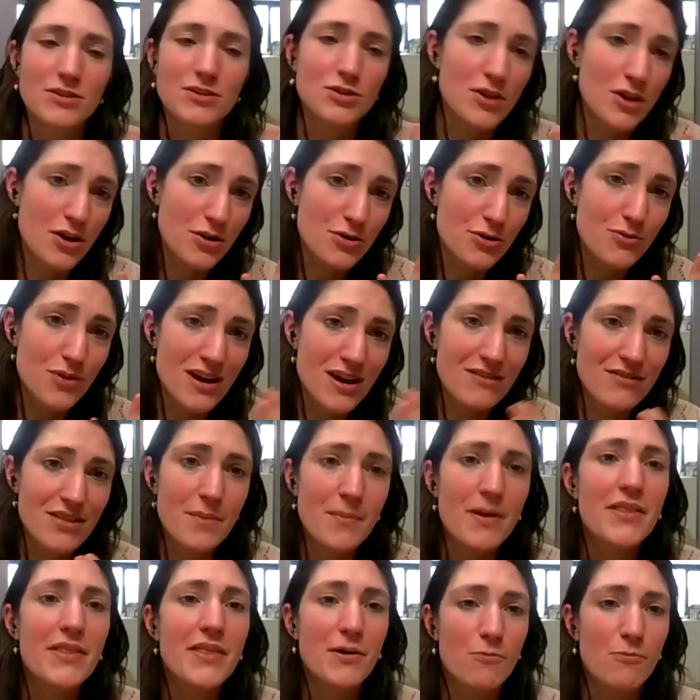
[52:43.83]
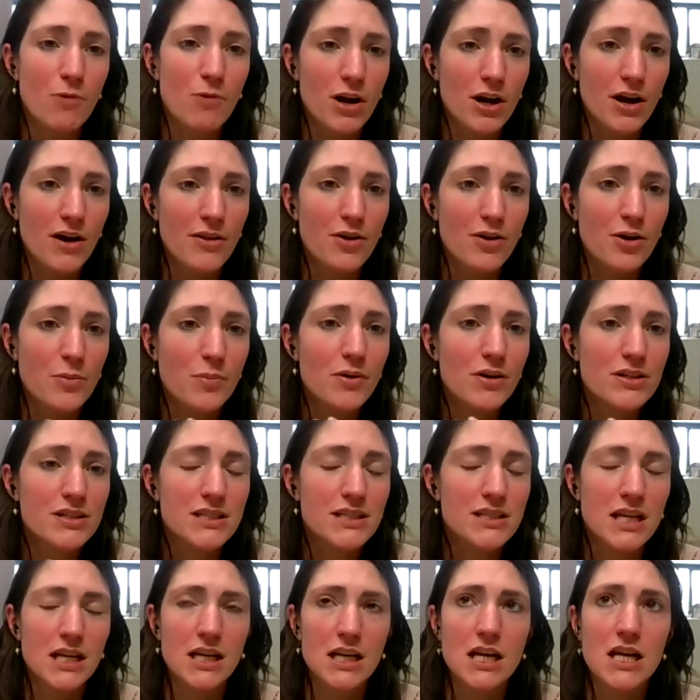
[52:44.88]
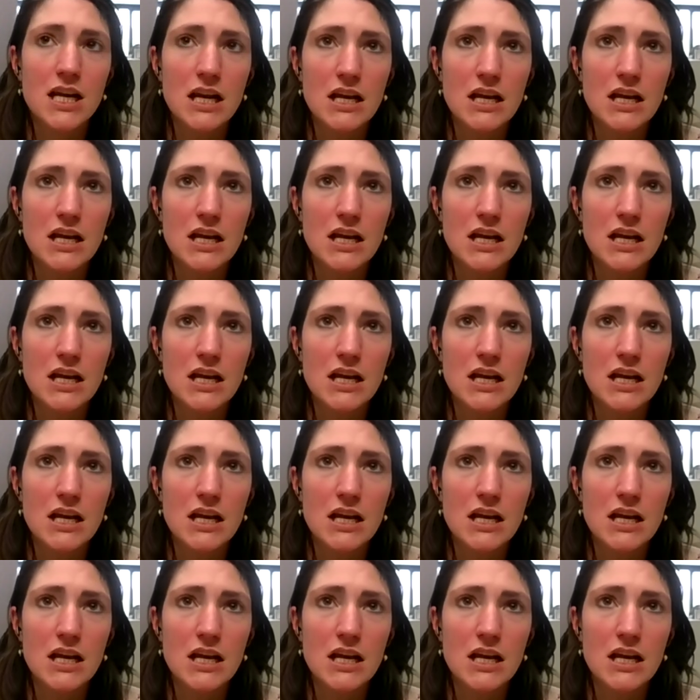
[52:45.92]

there are three of them, and then one other person